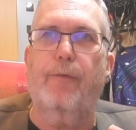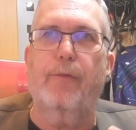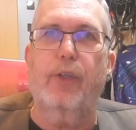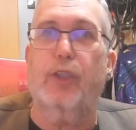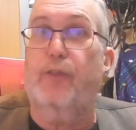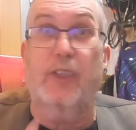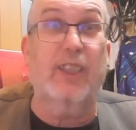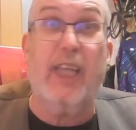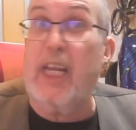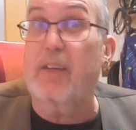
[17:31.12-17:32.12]
just for the
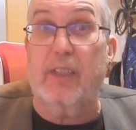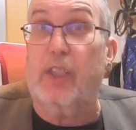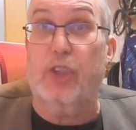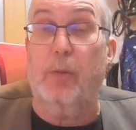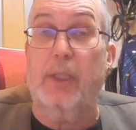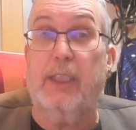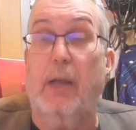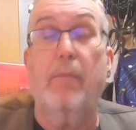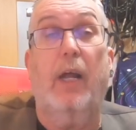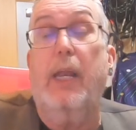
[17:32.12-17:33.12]
sake of it to some
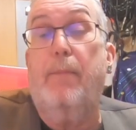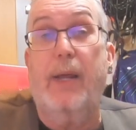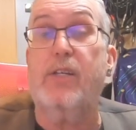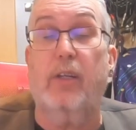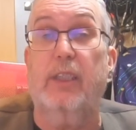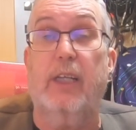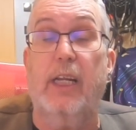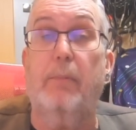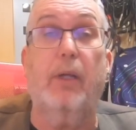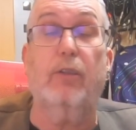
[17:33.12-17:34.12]
extent, and he picked on this
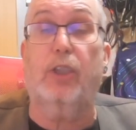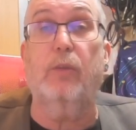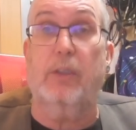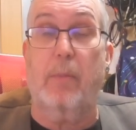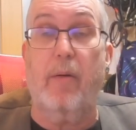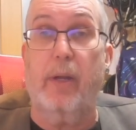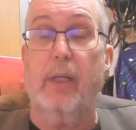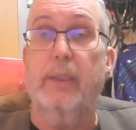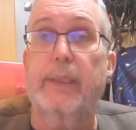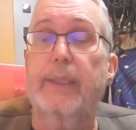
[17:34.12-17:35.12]
lady because she was
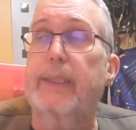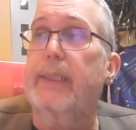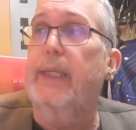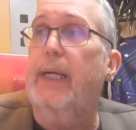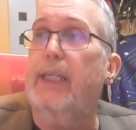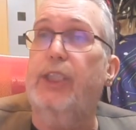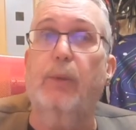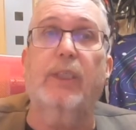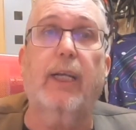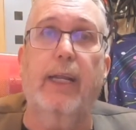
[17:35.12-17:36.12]
American. And she
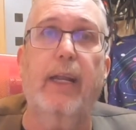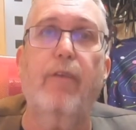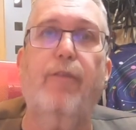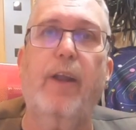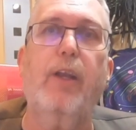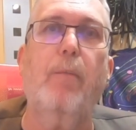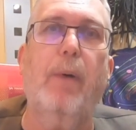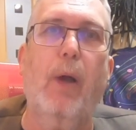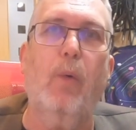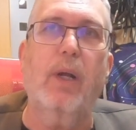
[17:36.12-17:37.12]
was clearly offended
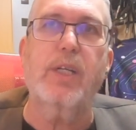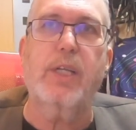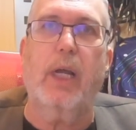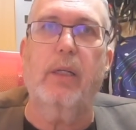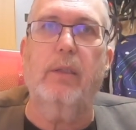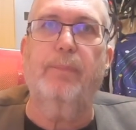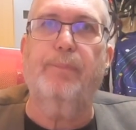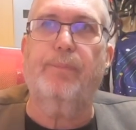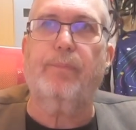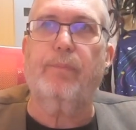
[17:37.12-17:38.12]
by what he said.
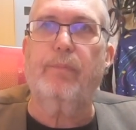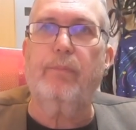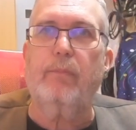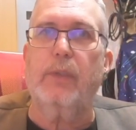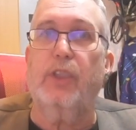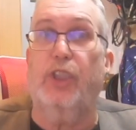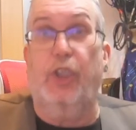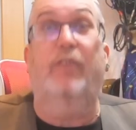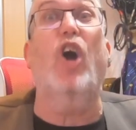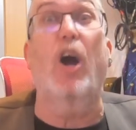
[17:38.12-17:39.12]
She
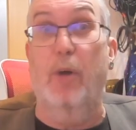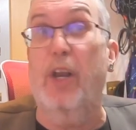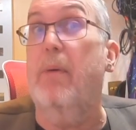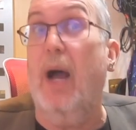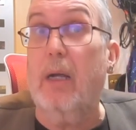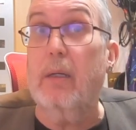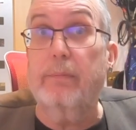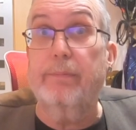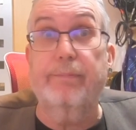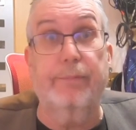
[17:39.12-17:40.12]
should have got her money back,
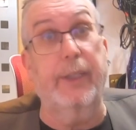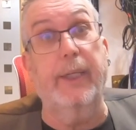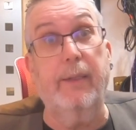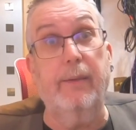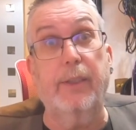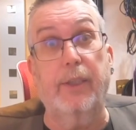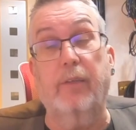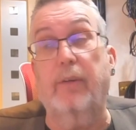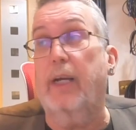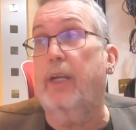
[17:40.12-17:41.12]
really, you could
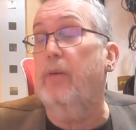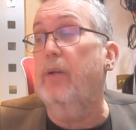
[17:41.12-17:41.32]
have argued.